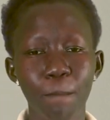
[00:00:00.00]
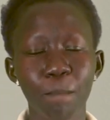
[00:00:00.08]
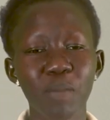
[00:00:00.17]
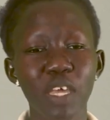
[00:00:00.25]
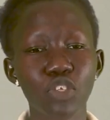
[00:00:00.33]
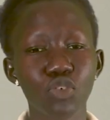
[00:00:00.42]

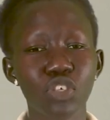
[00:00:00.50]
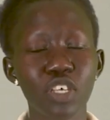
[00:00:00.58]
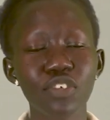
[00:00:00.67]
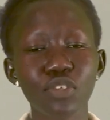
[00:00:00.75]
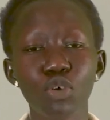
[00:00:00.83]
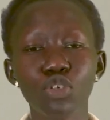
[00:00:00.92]
that
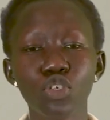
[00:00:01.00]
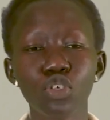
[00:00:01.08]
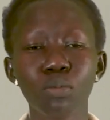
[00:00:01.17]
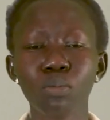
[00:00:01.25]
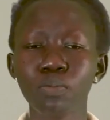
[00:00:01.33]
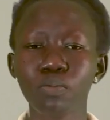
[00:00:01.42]
just
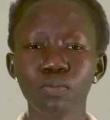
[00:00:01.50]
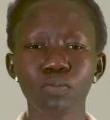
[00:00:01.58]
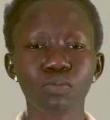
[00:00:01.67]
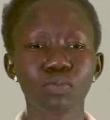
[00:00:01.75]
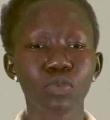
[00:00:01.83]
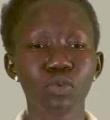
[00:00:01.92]
consume
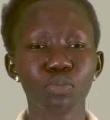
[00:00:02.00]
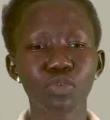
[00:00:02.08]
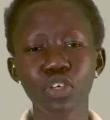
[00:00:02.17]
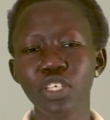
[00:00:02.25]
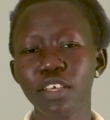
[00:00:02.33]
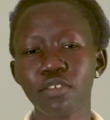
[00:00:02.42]

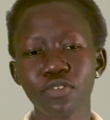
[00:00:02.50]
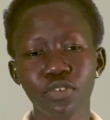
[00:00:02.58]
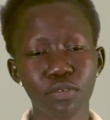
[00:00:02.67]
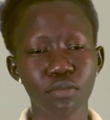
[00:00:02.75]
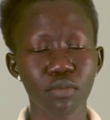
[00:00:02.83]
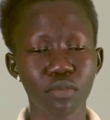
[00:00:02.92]

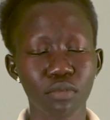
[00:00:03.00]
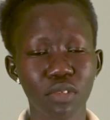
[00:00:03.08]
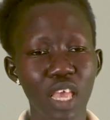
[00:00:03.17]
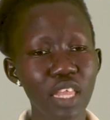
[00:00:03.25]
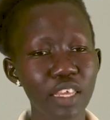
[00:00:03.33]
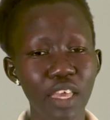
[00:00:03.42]
proteins,
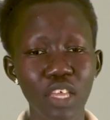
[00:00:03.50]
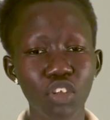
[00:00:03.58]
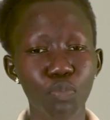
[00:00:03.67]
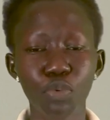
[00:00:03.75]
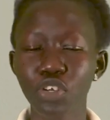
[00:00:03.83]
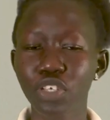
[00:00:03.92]
any kind
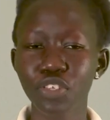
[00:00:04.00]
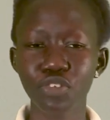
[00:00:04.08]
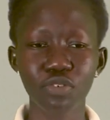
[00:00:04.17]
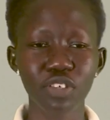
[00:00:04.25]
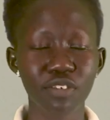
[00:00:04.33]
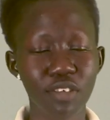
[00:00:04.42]
of proteins
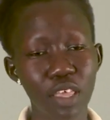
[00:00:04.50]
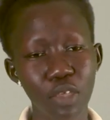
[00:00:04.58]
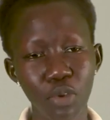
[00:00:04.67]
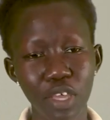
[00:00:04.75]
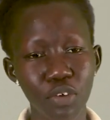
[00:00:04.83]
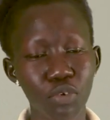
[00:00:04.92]
you desire,
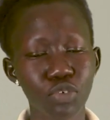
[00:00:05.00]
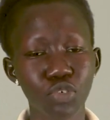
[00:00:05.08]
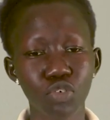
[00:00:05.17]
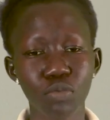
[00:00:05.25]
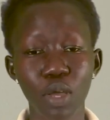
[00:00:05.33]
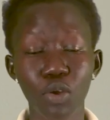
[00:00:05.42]
you can
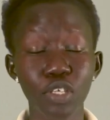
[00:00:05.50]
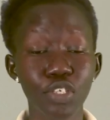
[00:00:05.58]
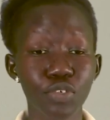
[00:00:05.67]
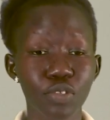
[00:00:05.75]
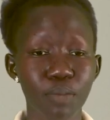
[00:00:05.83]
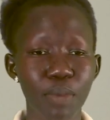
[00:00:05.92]
consume according
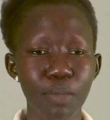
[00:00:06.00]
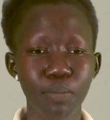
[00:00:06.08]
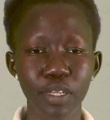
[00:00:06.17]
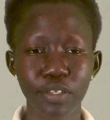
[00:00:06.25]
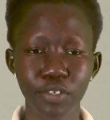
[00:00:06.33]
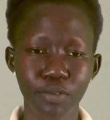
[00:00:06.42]
to the My
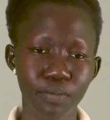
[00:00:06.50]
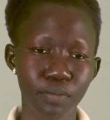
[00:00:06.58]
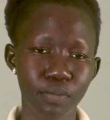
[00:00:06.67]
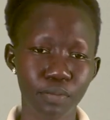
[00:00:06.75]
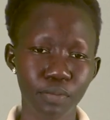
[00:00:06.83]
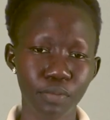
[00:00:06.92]
Plate.
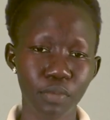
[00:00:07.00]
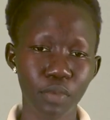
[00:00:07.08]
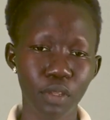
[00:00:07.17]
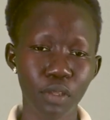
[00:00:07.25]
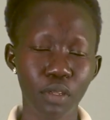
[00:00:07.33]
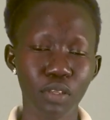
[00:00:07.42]

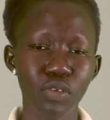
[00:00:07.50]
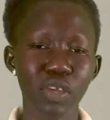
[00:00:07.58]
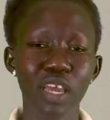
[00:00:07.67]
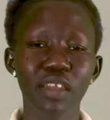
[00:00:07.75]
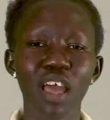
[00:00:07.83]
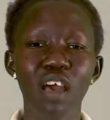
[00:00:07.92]
You
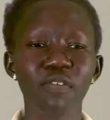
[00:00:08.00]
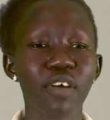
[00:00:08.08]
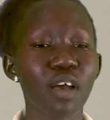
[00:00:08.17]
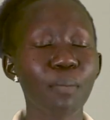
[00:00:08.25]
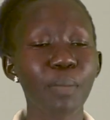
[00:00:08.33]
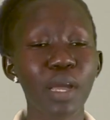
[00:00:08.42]
can have a
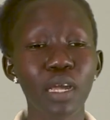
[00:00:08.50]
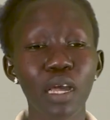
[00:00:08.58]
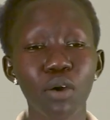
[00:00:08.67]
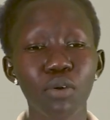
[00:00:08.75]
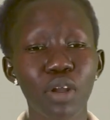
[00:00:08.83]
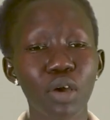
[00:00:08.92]

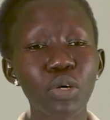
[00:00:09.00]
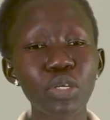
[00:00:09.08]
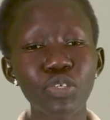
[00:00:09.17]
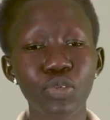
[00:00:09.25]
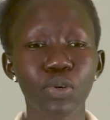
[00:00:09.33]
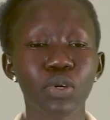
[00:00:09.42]
hamburger or a
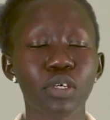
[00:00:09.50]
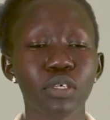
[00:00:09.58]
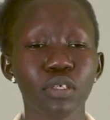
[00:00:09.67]
hot dog.